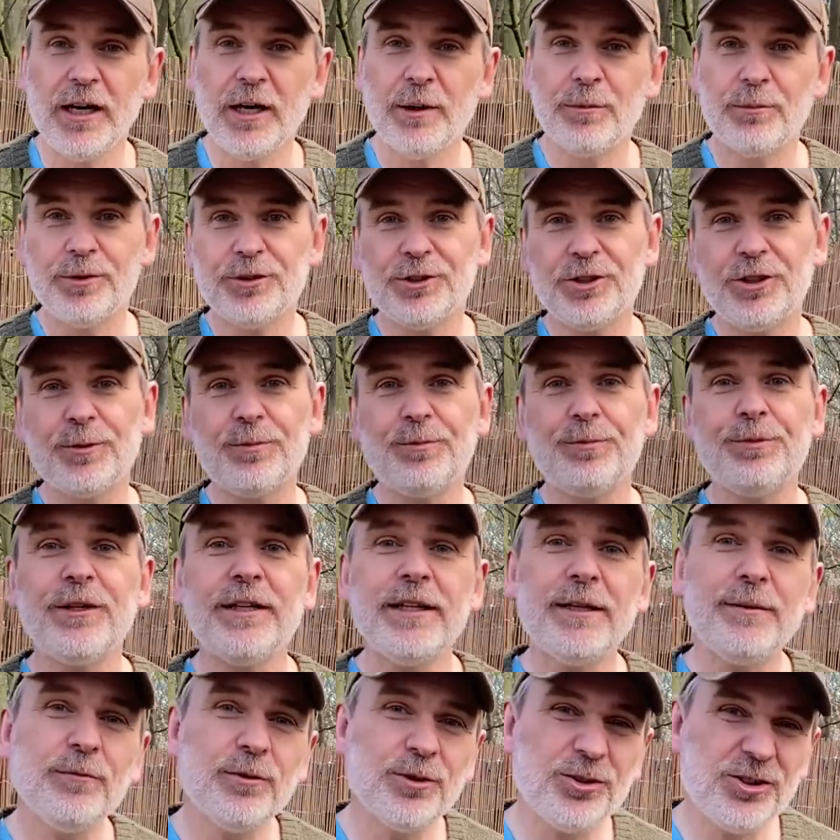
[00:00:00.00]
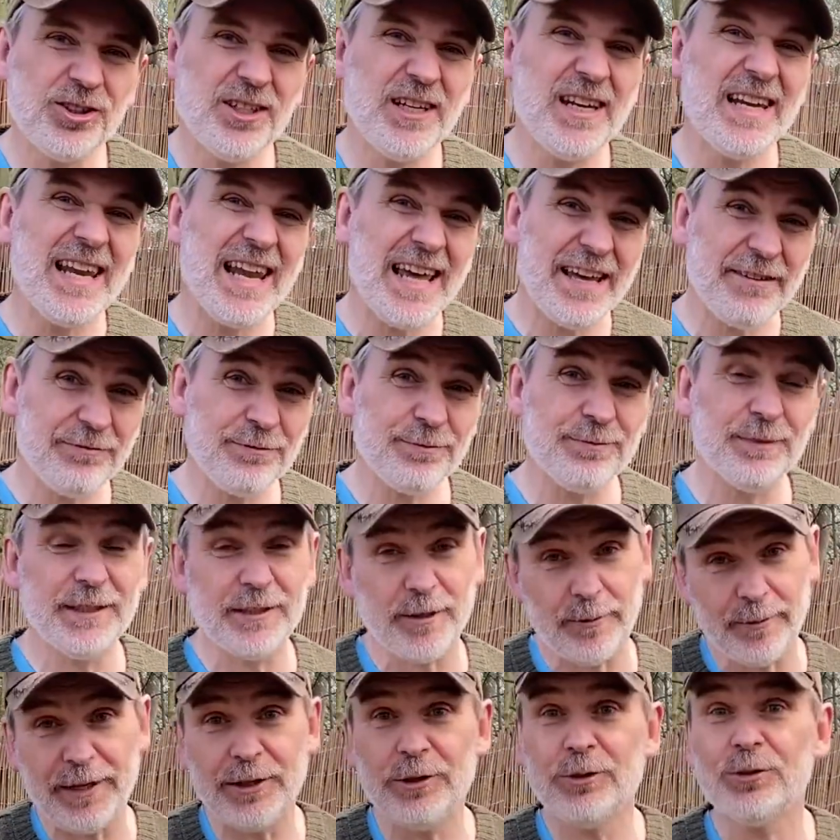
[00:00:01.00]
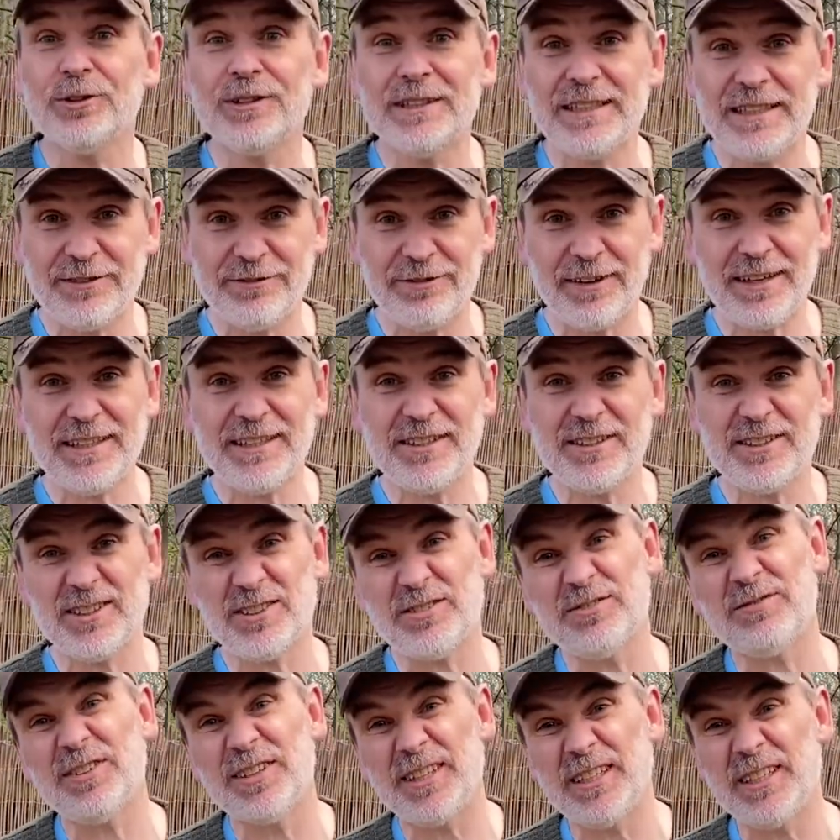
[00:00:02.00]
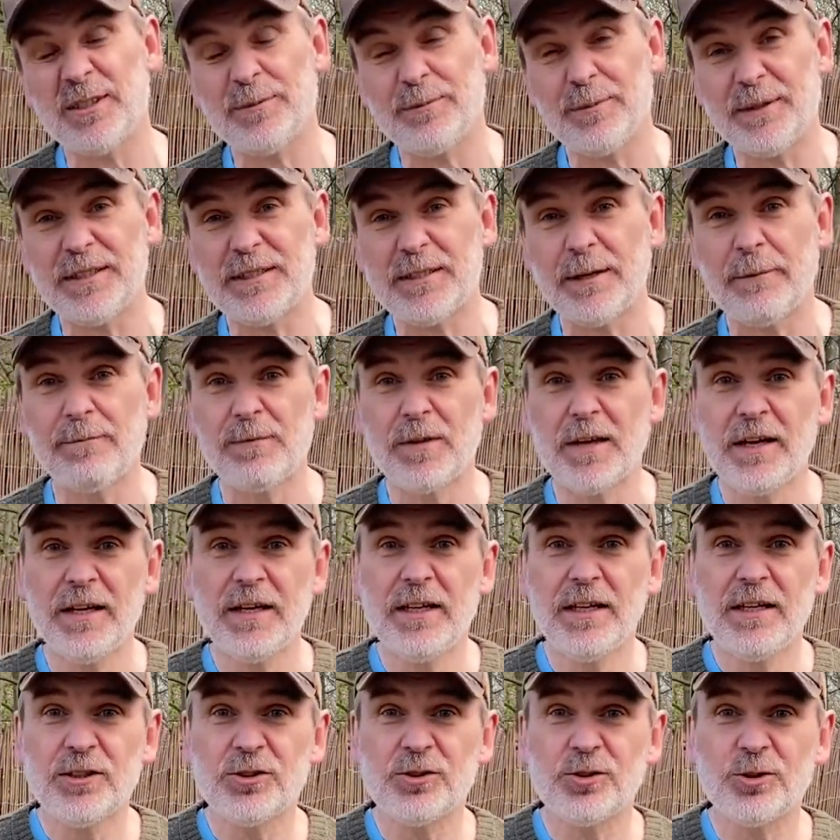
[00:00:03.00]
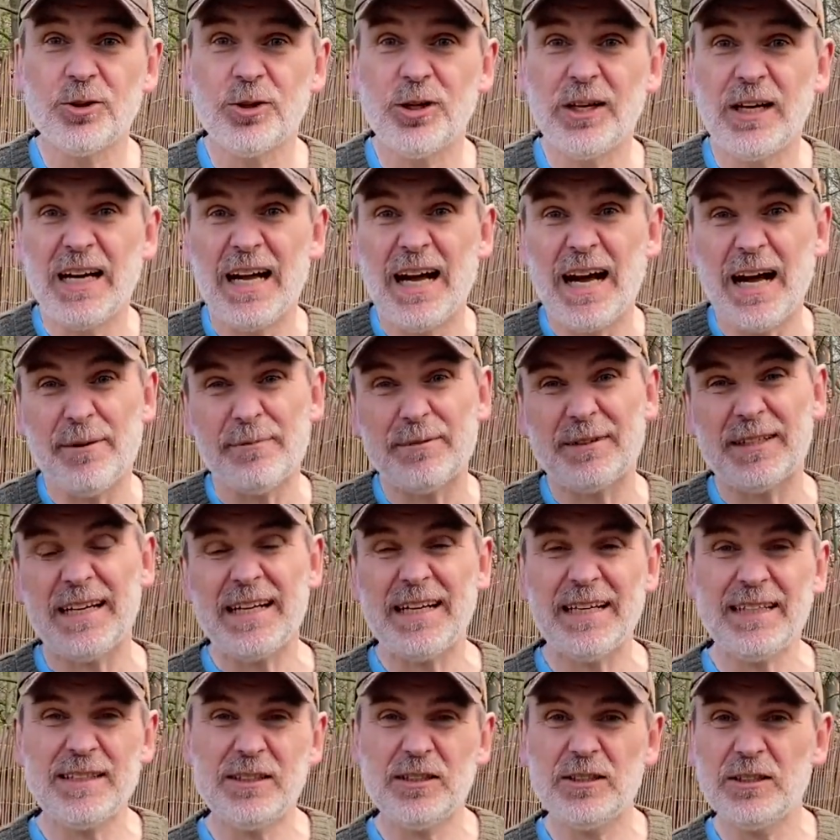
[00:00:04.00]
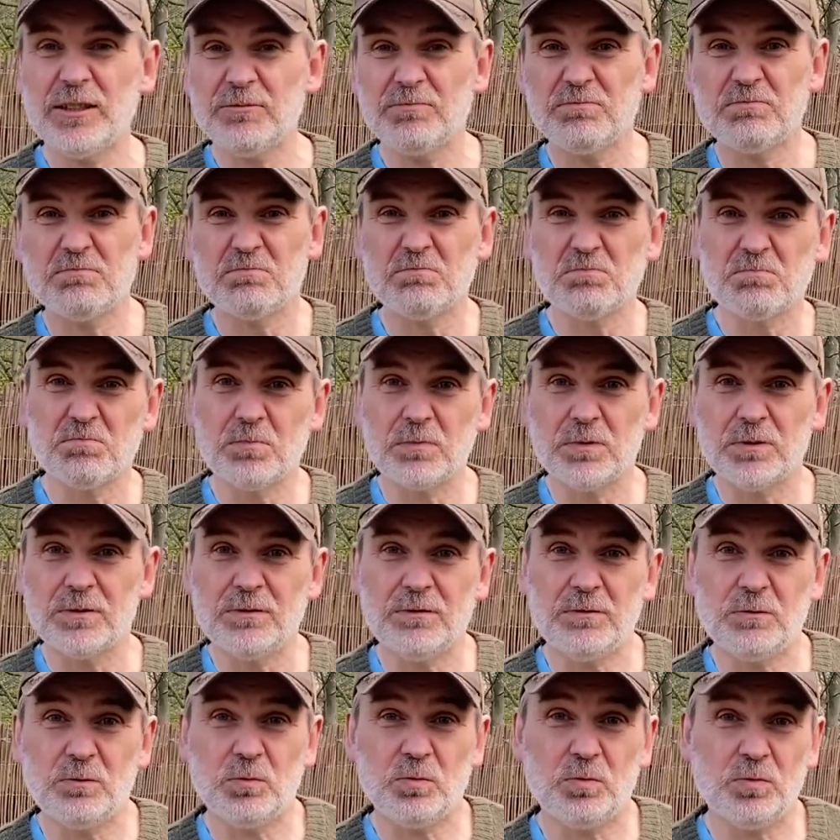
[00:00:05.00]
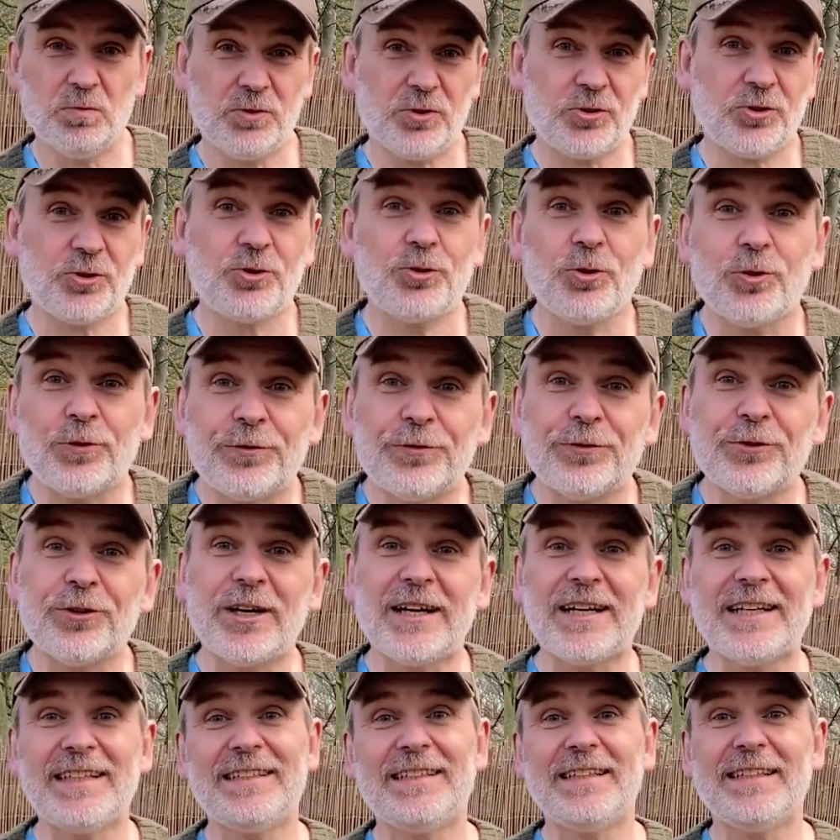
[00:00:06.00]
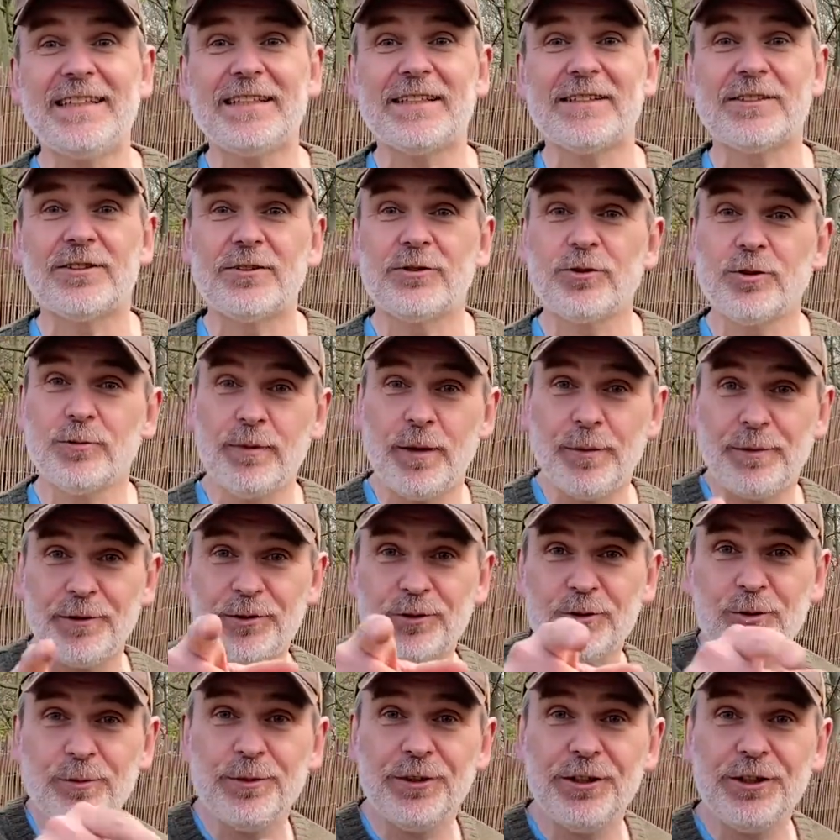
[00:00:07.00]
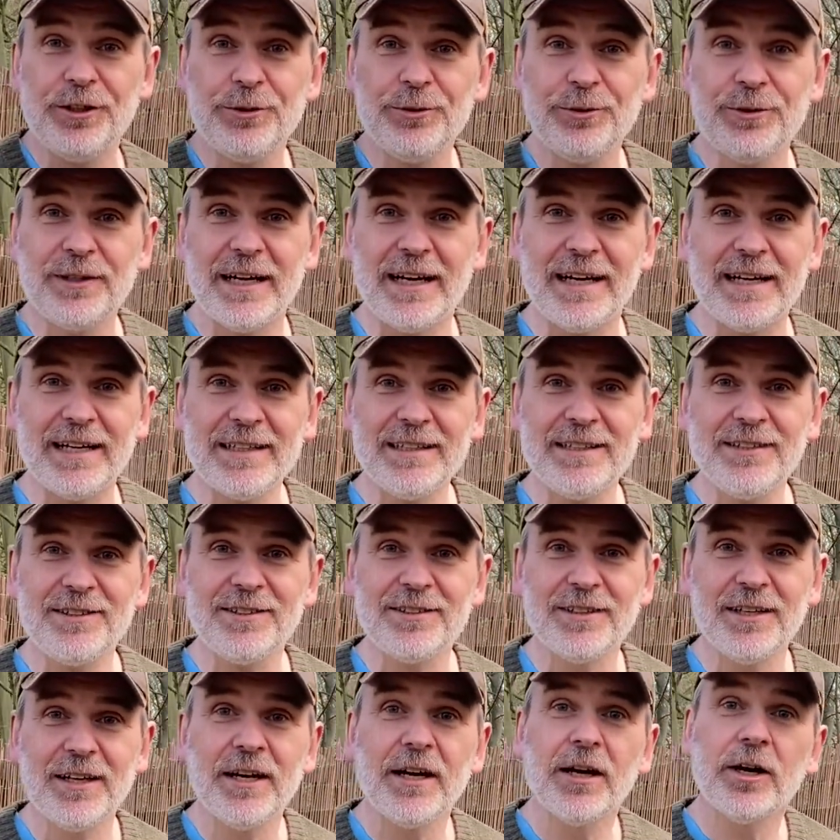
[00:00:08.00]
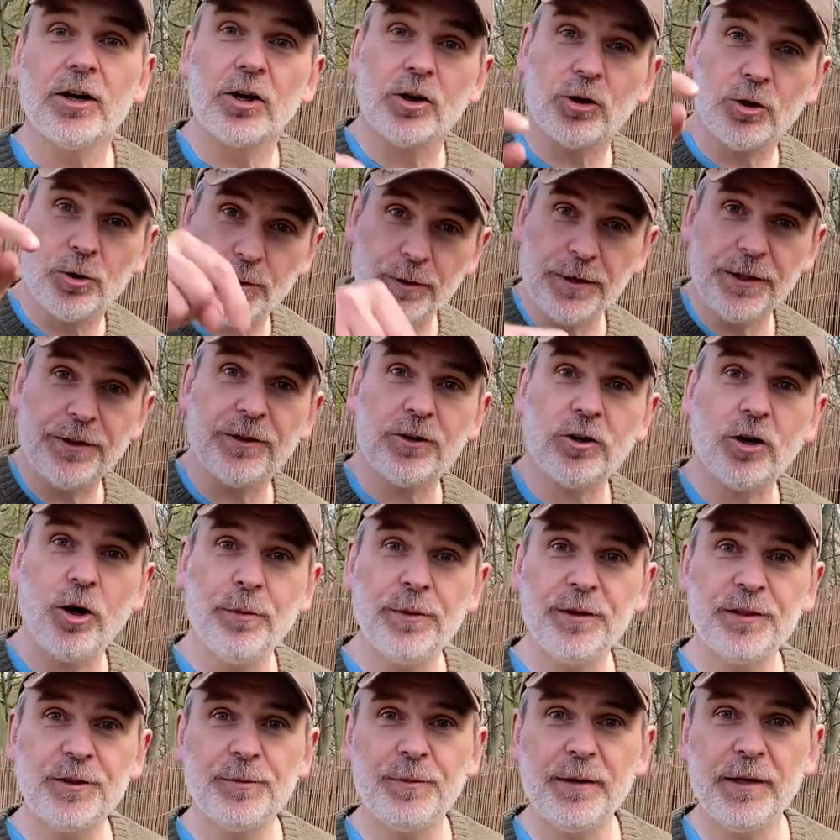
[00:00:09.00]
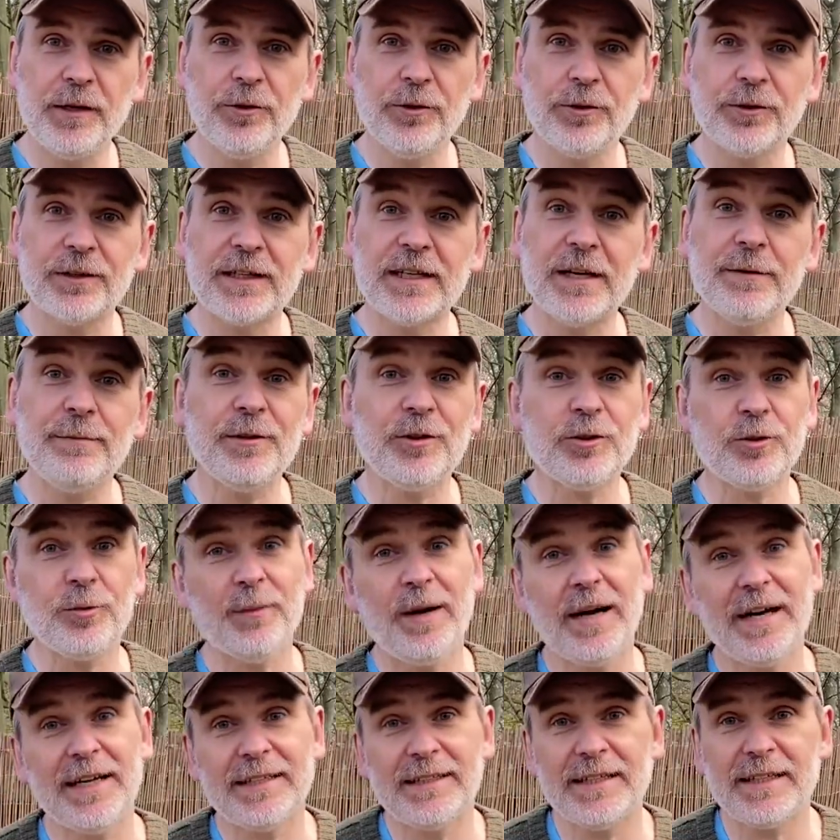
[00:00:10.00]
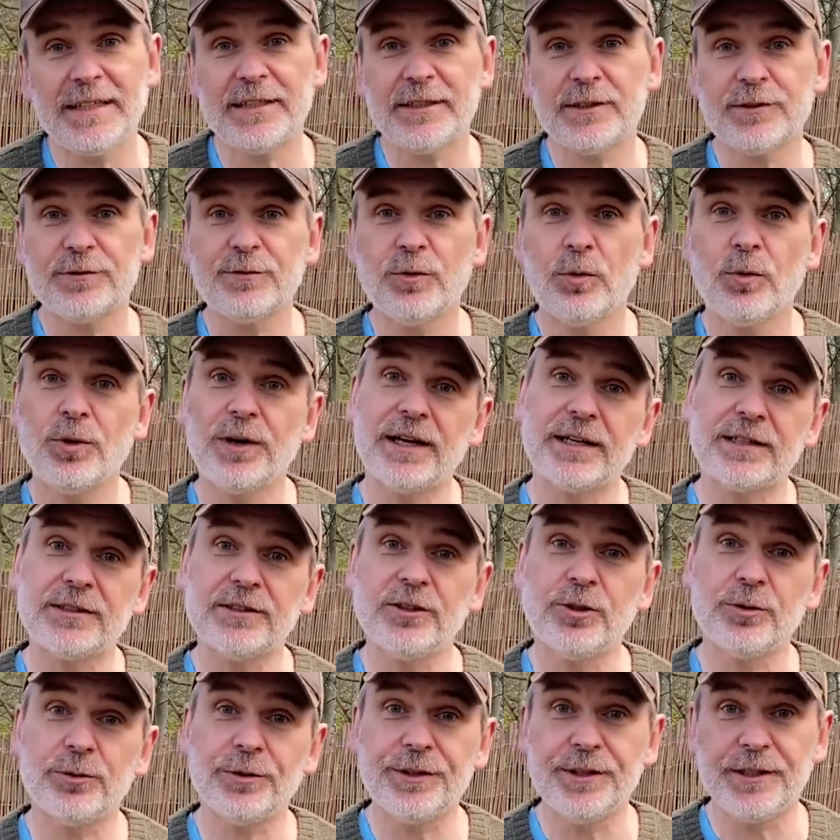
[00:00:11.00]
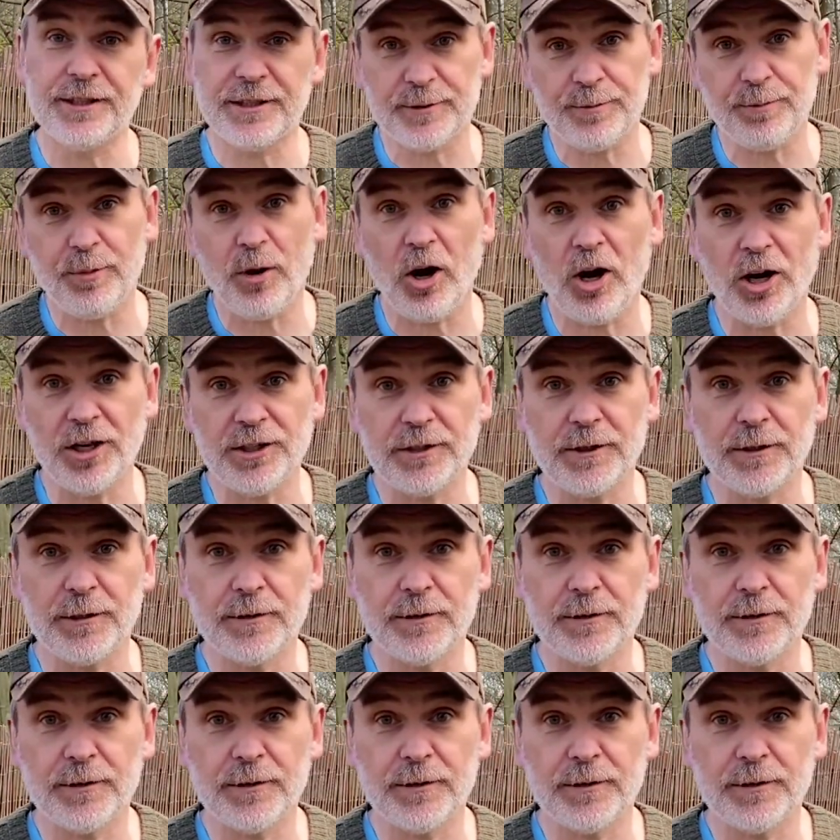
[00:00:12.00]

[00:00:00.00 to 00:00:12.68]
but she's pretty much left me to my own devices for this bit, so I'm kind of stuck for ideas. So maybe some of you guys could, in the comments below, give me some ideas for what I can do in this part.